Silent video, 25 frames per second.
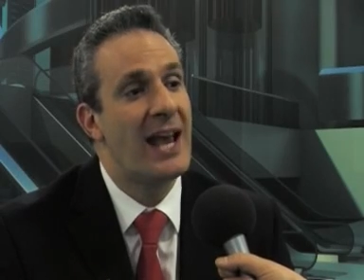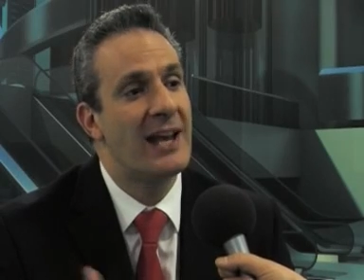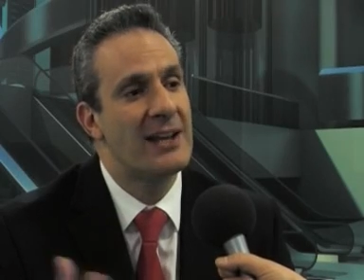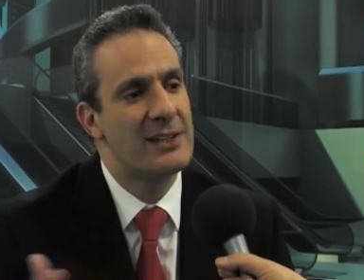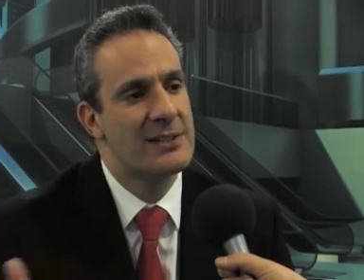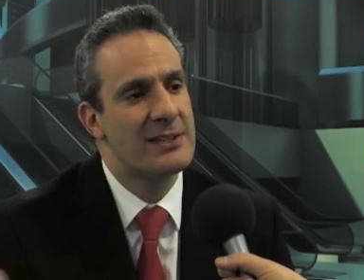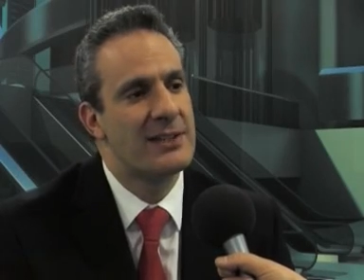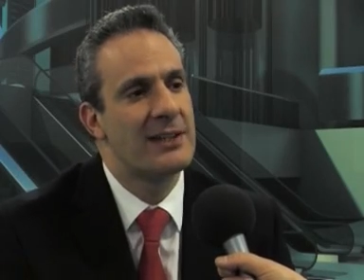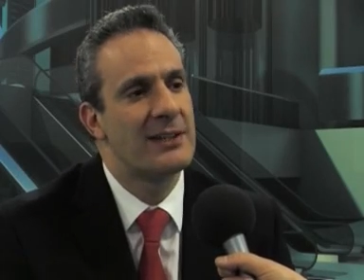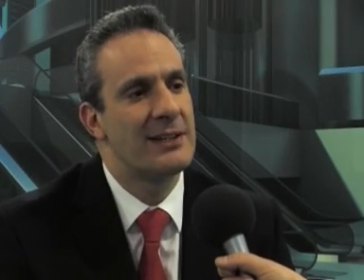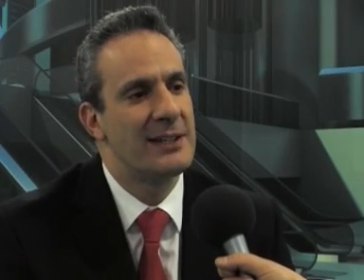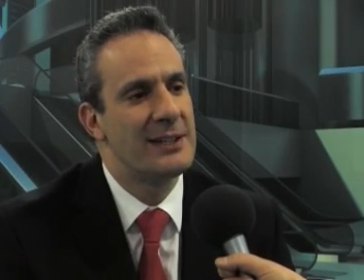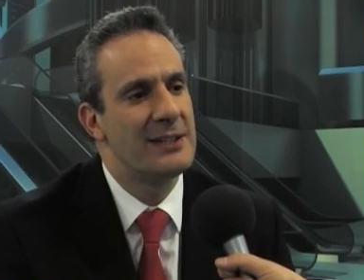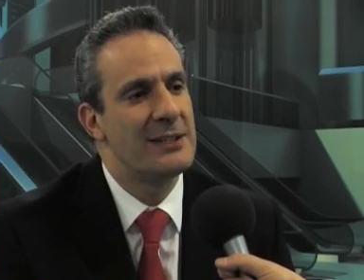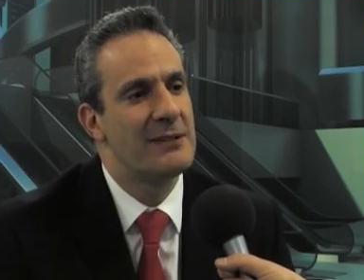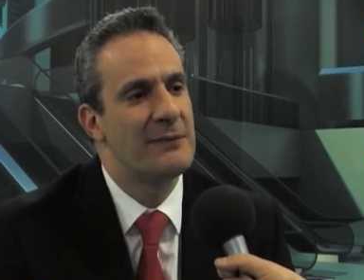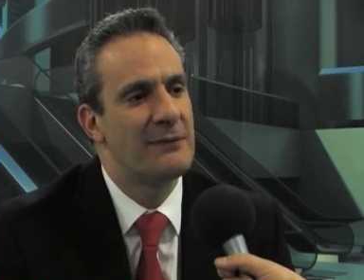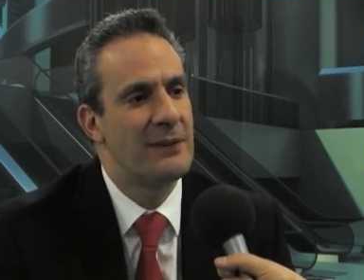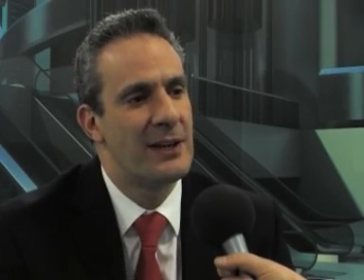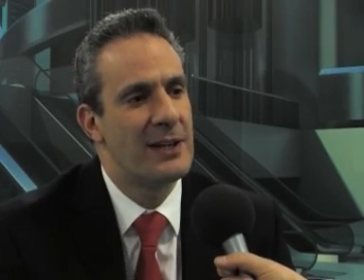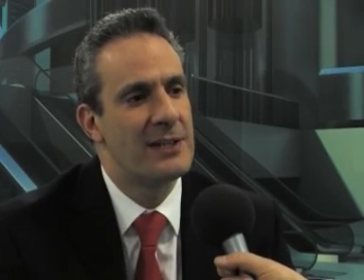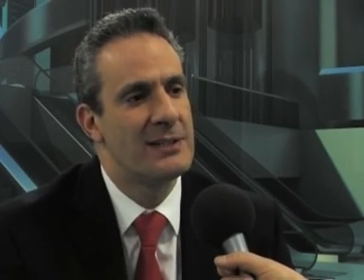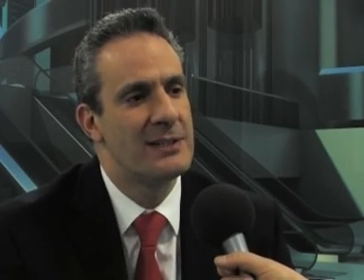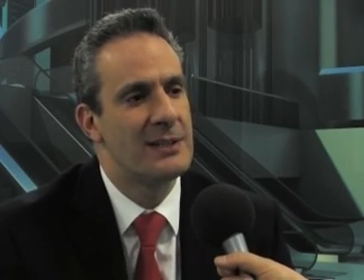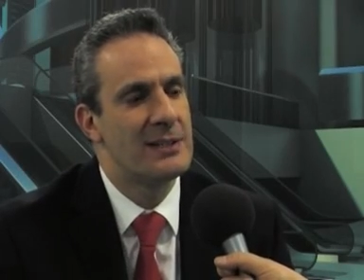external
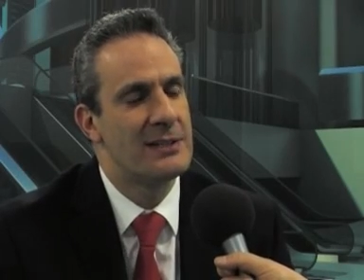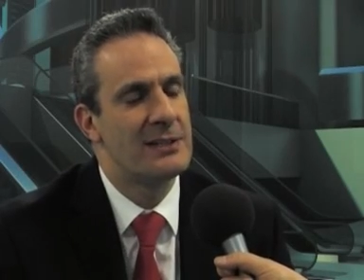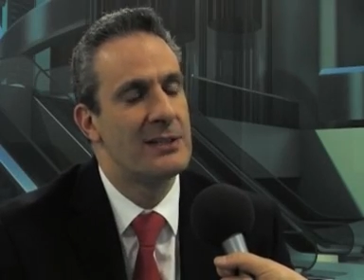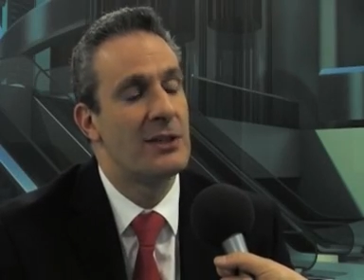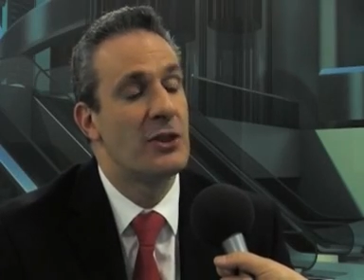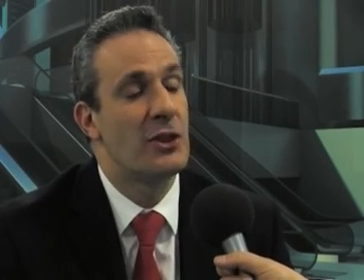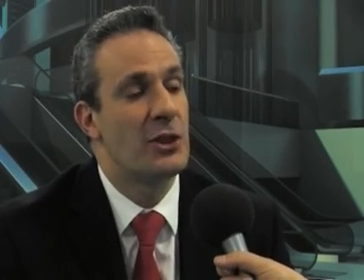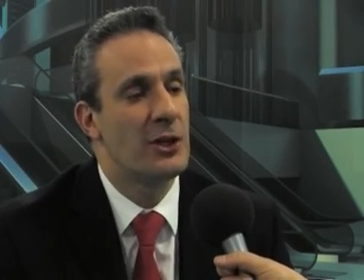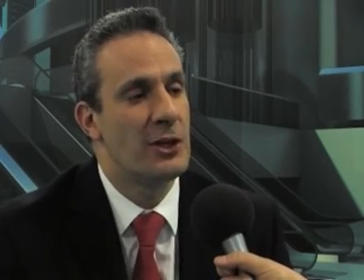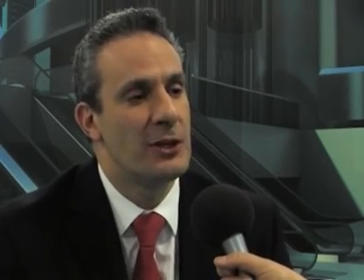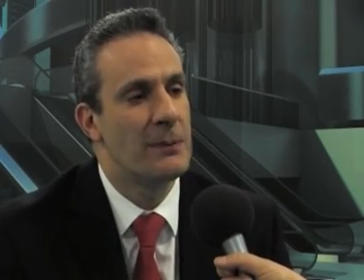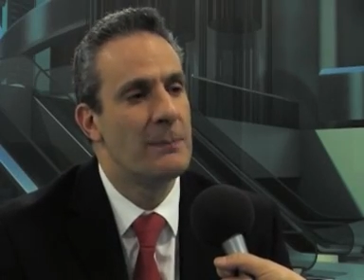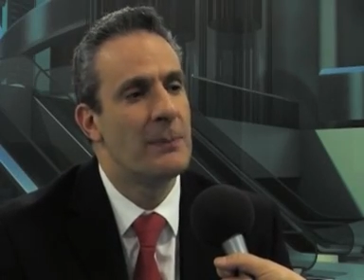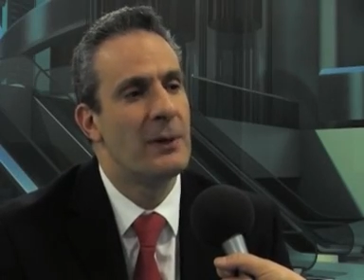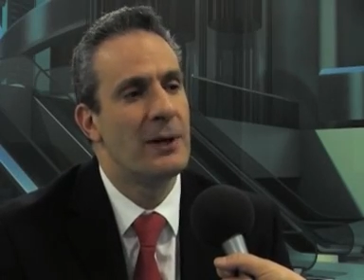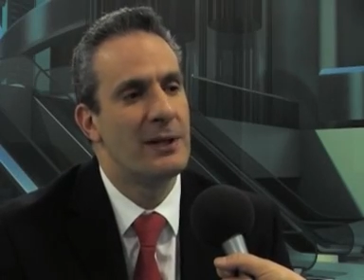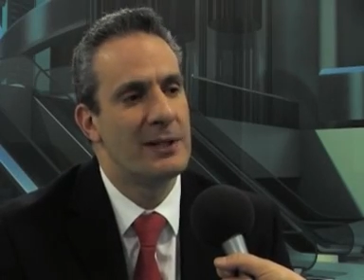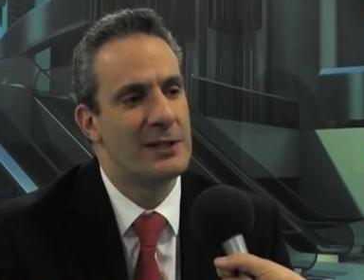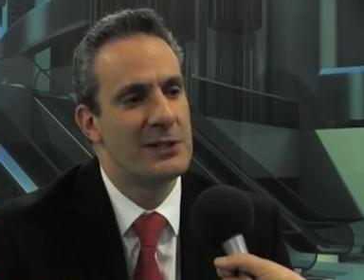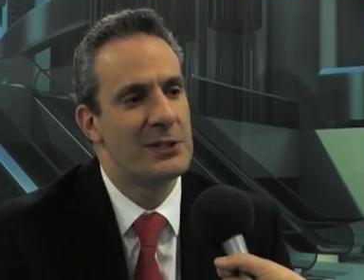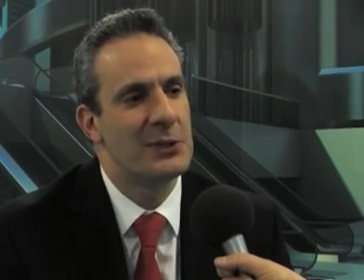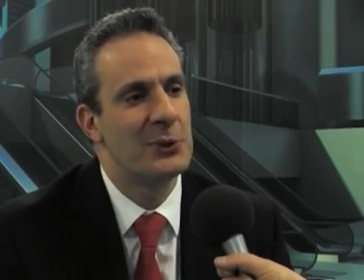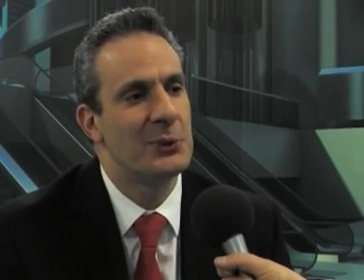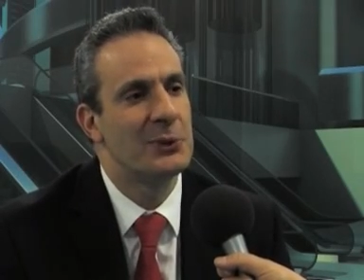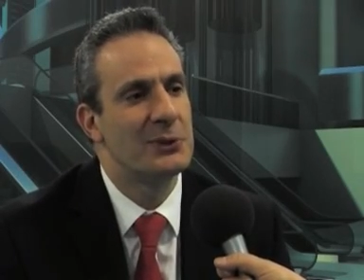interfaces to
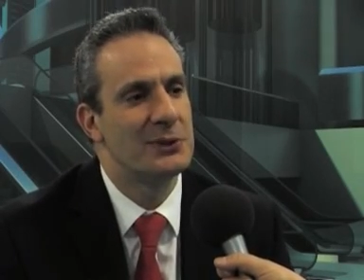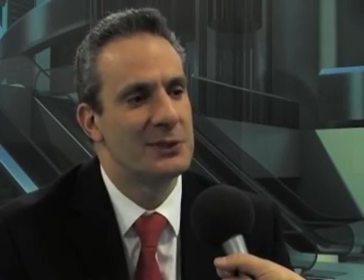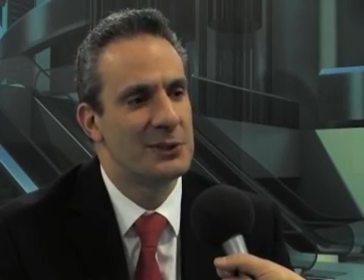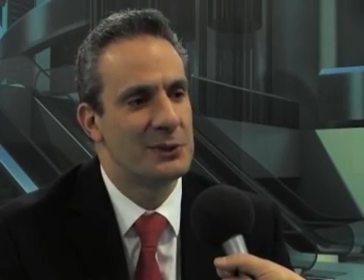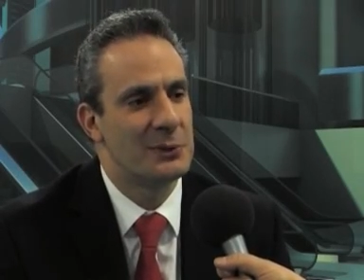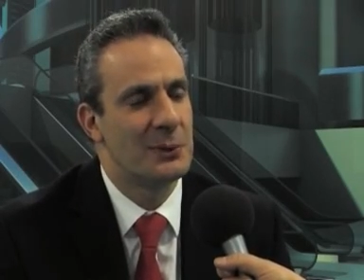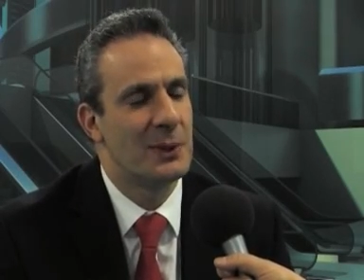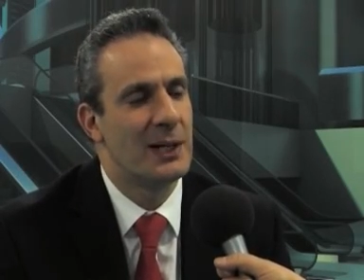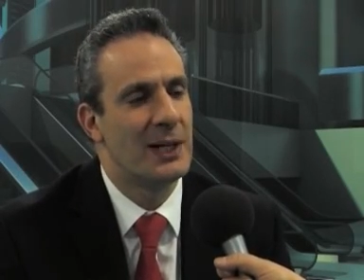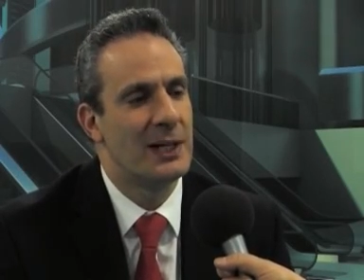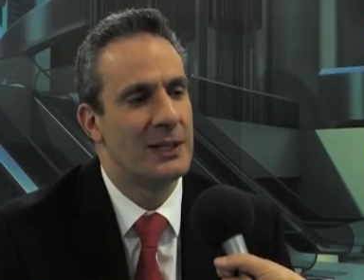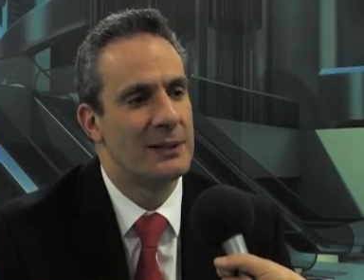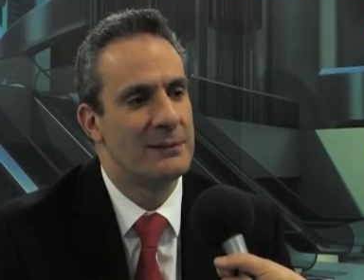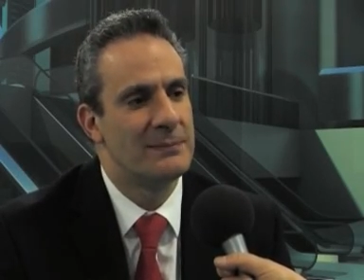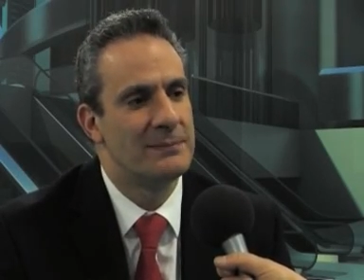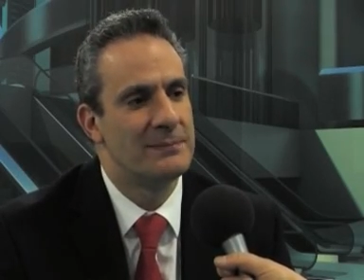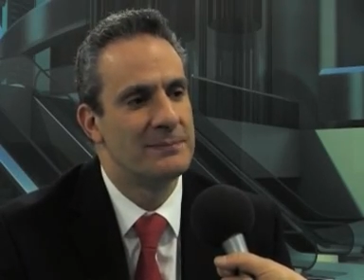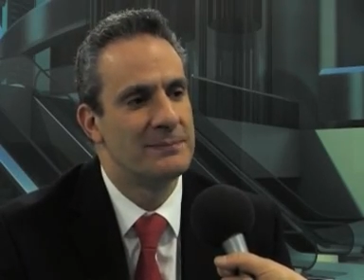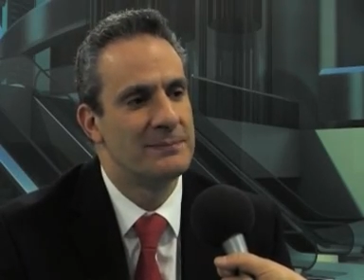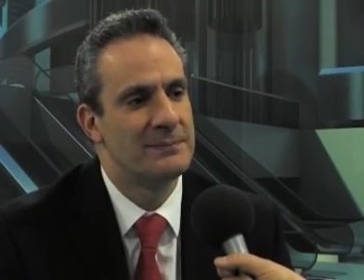third-party tools as well.